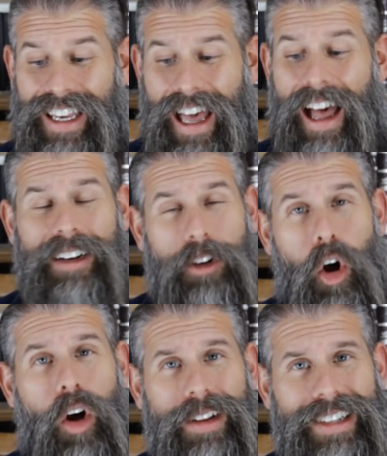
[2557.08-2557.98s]
God
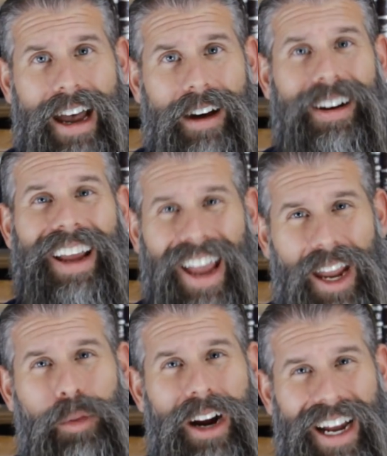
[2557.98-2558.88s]
called out
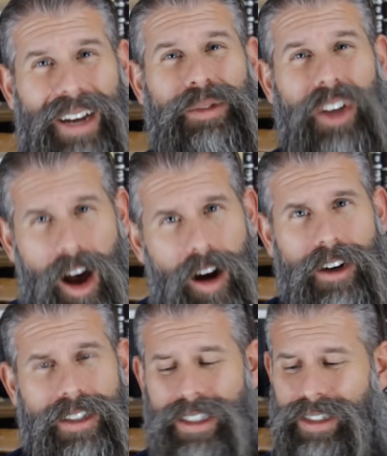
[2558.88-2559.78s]
Abraham's
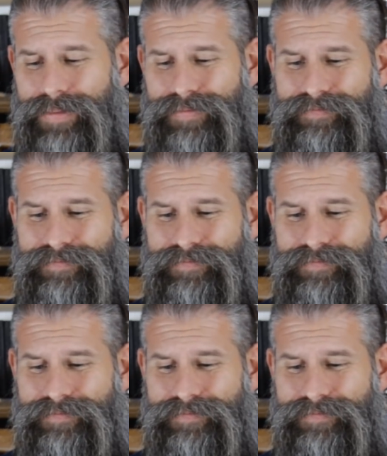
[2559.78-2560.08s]
heart.